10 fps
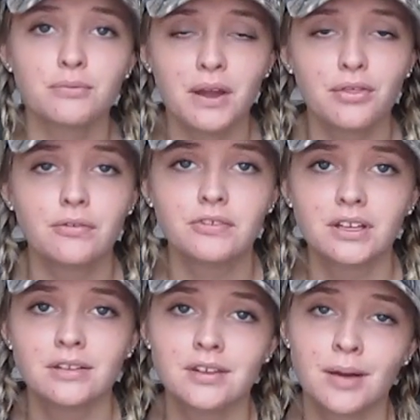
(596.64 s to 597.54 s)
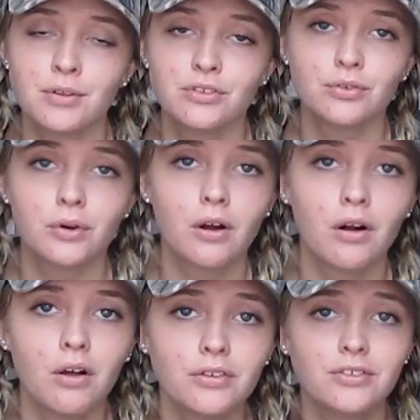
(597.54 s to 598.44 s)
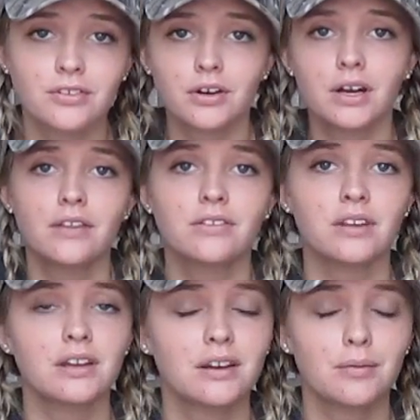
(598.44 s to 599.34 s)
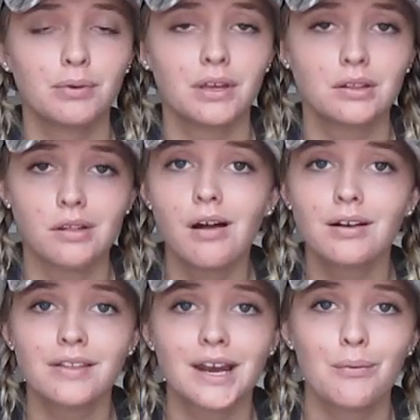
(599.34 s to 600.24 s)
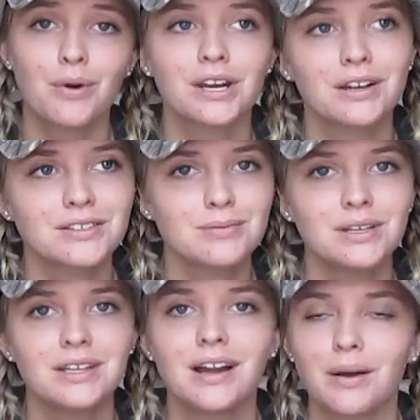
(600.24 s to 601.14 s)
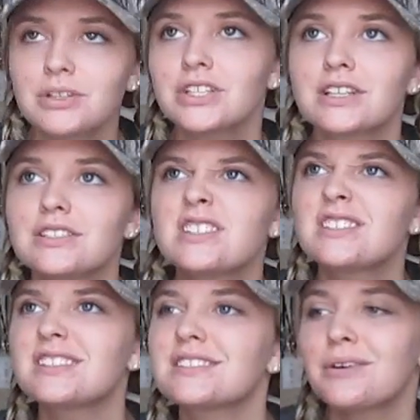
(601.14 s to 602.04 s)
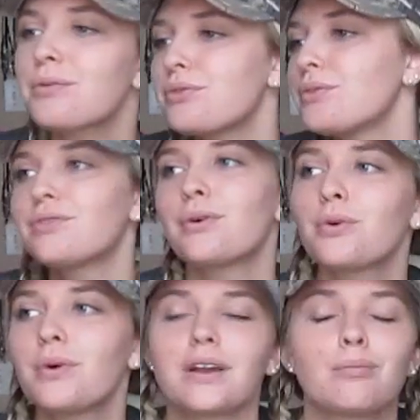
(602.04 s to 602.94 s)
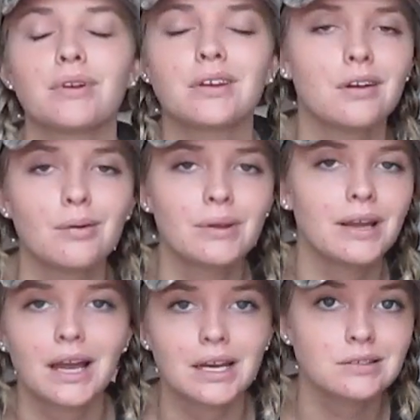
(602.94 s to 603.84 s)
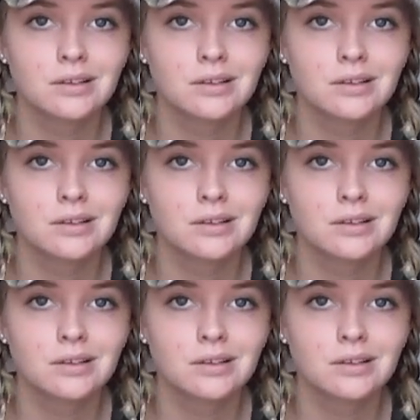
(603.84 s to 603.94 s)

for my thrifting consignment store haul. Sorry this ended up being longer than I wanted it to be. I wish I could just go through so quick, but you know me, I gotta